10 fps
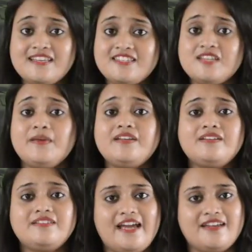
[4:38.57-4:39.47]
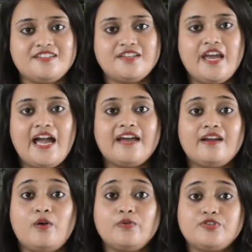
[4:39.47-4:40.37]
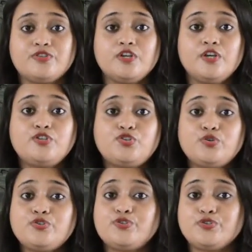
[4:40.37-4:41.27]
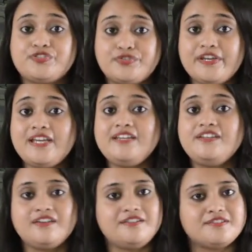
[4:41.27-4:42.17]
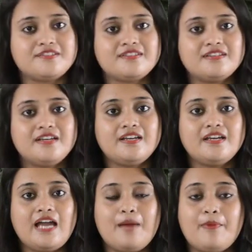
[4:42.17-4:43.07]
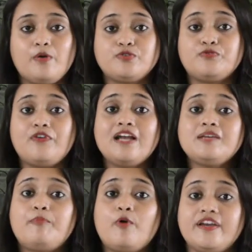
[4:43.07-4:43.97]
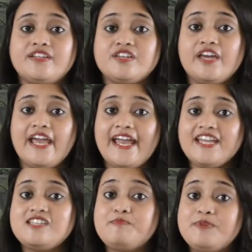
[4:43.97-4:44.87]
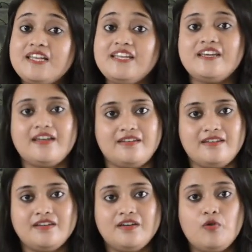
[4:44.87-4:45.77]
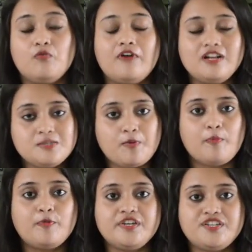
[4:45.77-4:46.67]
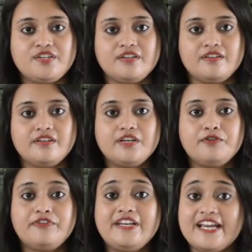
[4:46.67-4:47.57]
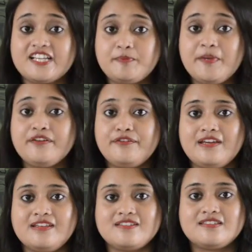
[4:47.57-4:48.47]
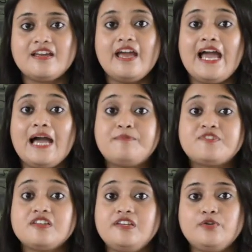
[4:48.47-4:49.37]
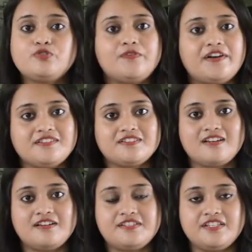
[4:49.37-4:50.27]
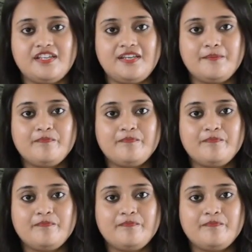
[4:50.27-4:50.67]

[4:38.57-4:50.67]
estimated that around 2 to 3 years about 1.8 billion world's population will experience absolute water scarcity.